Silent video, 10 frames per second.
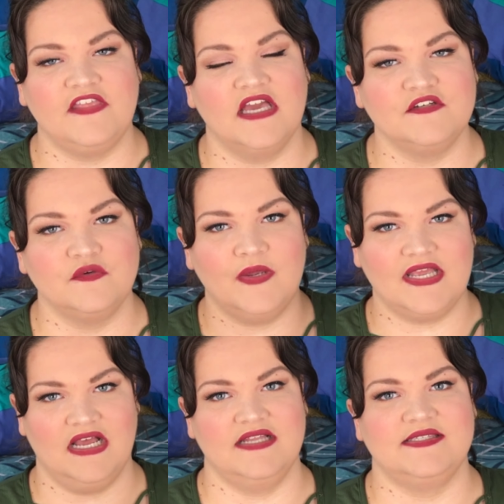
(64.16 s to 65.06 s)
the underwear
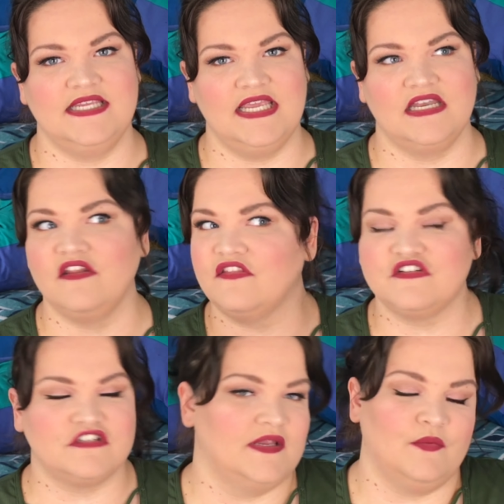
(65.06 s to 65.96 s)
cuts in, the
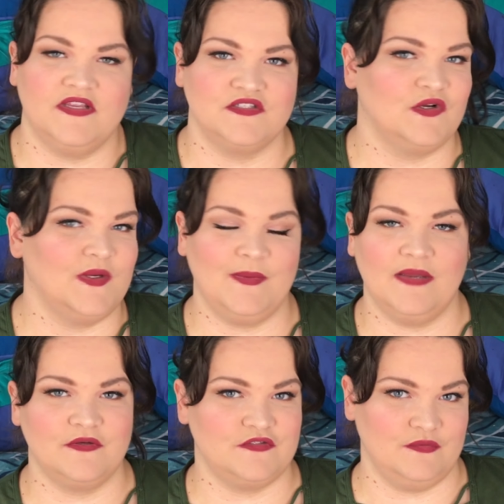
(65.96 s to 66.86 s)
shapewear is not going to be
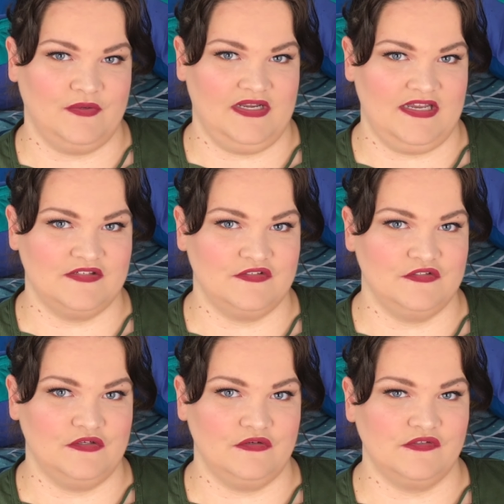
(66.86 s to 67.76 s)
able to do what it needs to
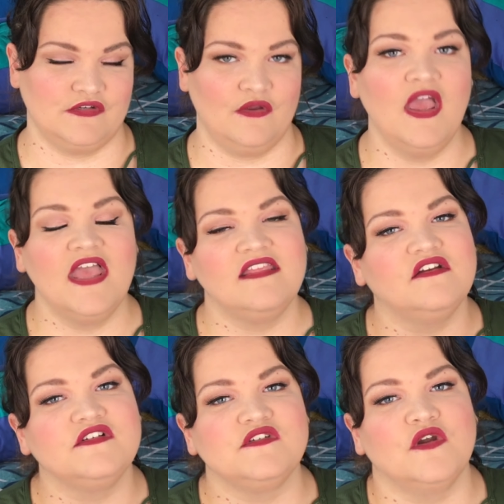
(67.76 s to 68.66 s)
do. So
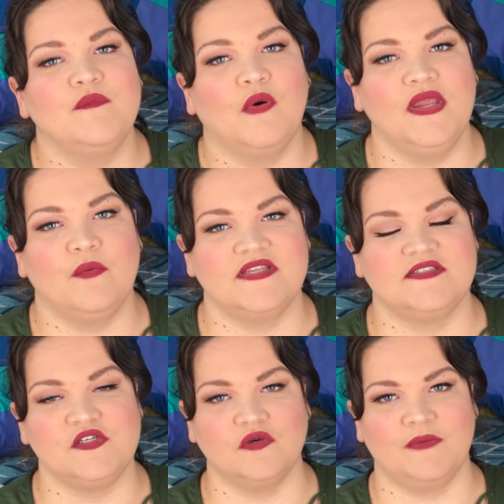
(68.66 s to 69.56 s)
there is no point
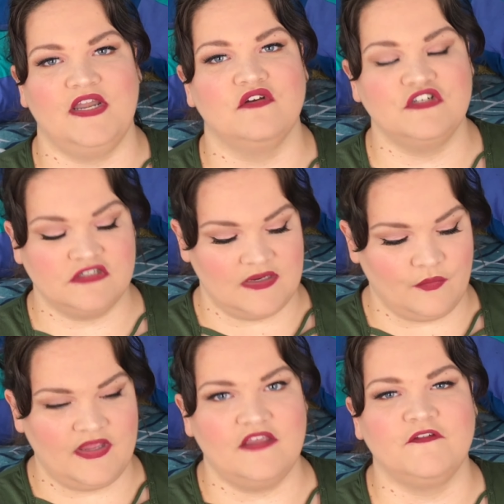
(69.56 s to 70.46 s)
wasting your money on
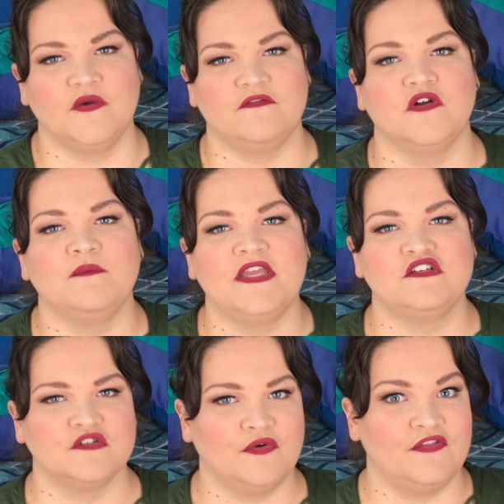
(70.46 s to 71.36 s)
shapewear if you have not made
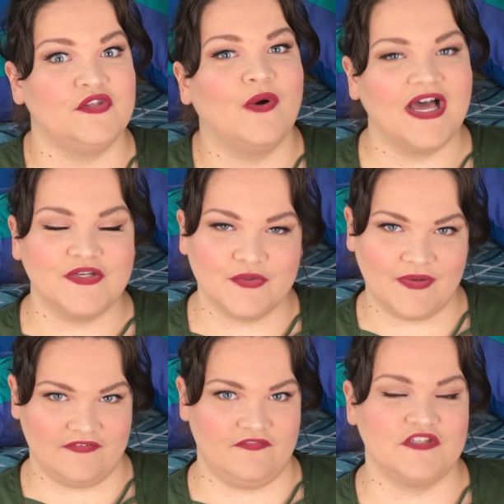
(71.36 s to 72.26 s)
sure that your
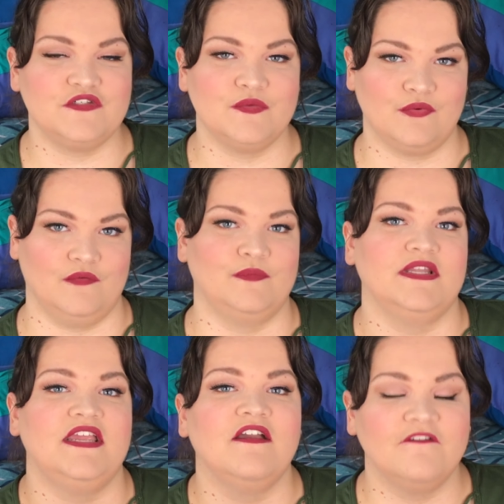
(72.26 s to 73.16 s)
underwear fits you
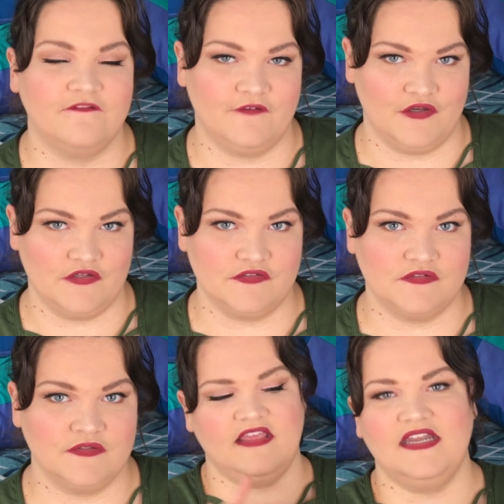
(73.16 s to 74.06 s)
properly
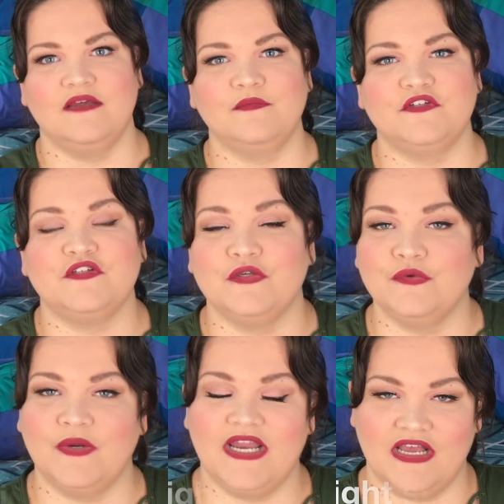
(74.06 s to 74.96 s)
first. Then number
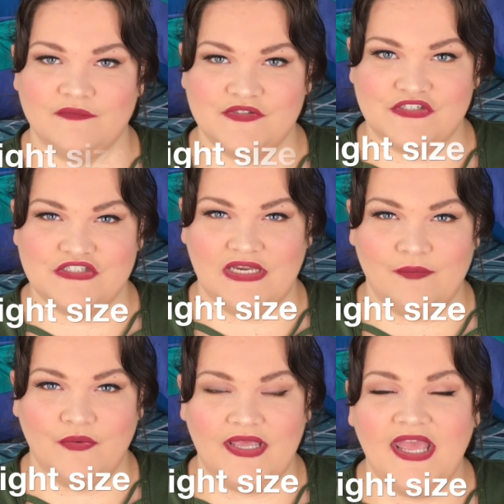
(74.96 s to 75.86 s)
2 when it comes to
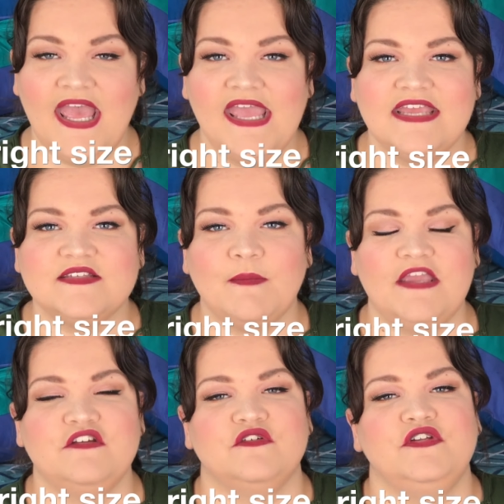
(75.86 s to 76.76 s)
shapewear is
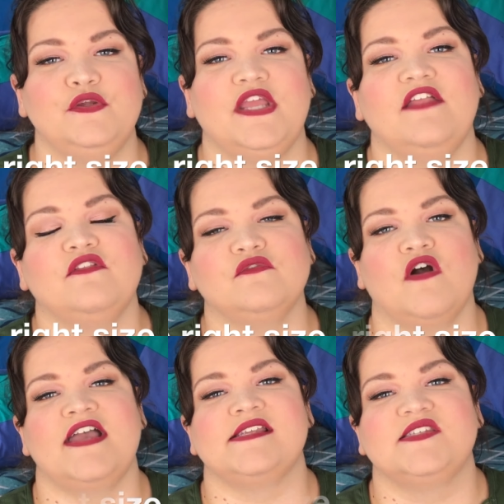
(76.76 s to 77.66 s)
make sure you get the
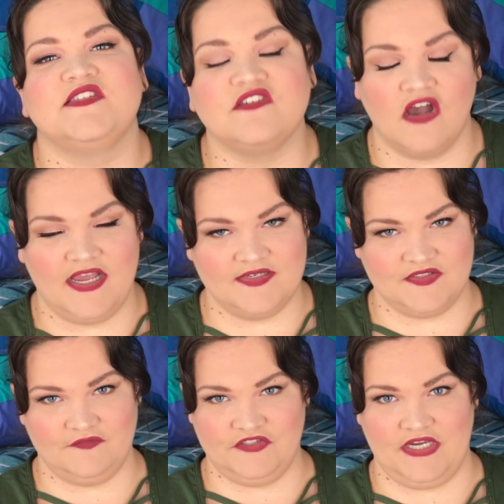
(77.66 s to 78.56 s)
right size
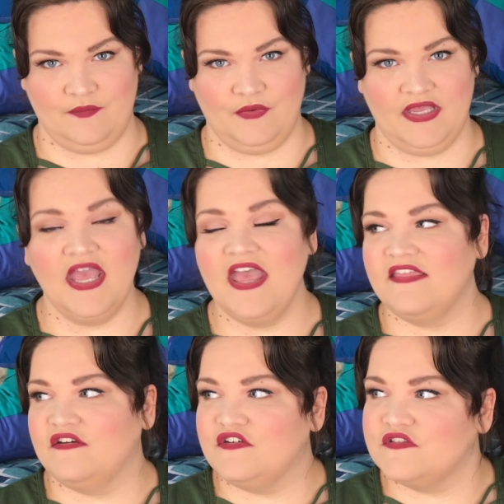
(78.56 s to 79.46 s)
of shapewear.
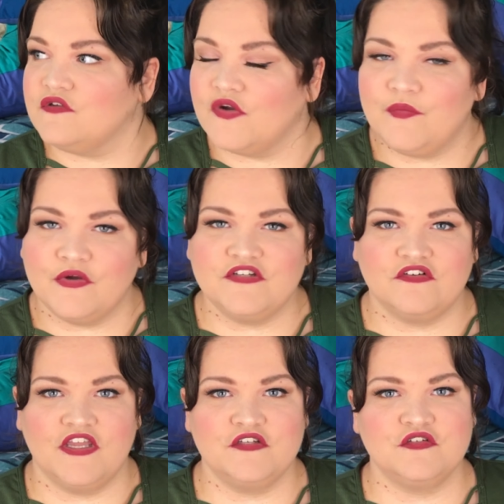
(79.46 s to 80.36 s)
There is no point
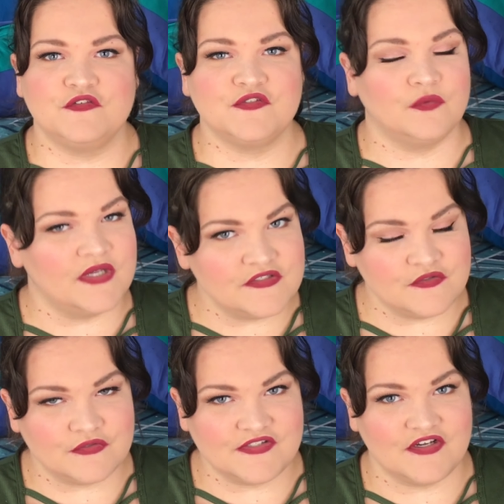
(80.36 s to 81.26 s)
trying to squeeze
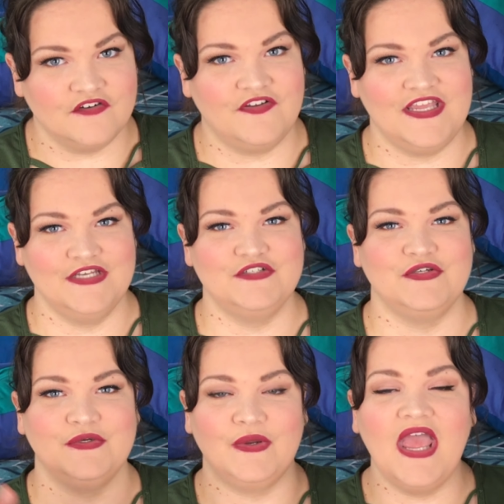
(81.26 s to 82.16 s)
yourself
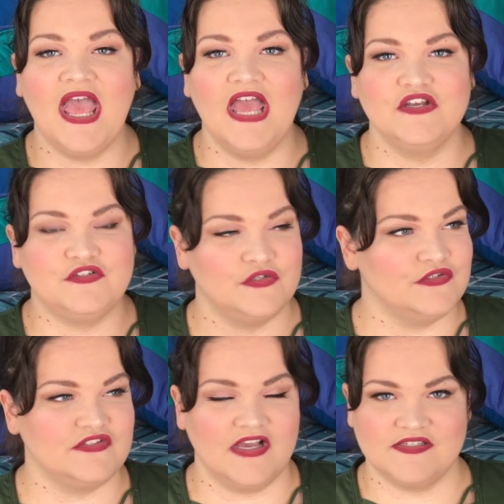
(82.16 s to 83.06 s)
into 2
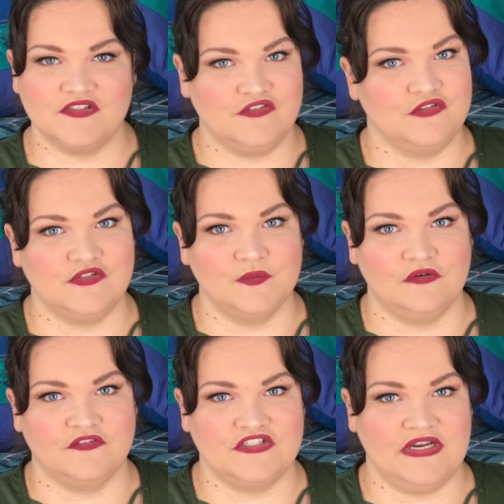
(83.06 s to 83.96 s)
sizes too
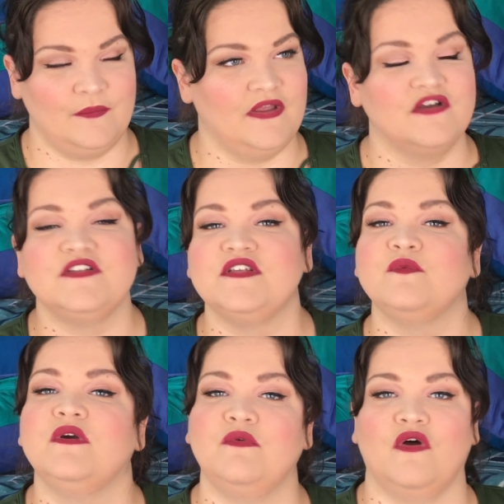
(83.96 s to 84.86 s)
small for shapewear because it
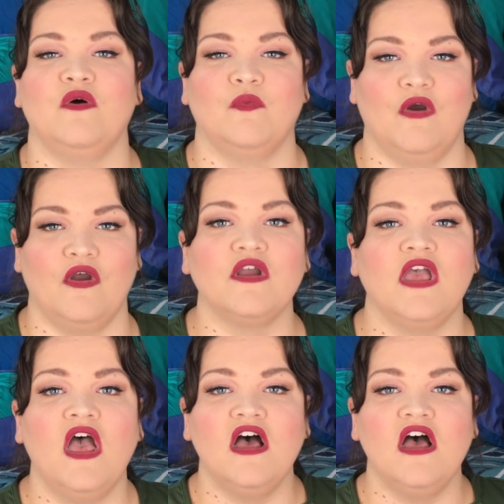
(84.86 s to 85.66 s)
will not work.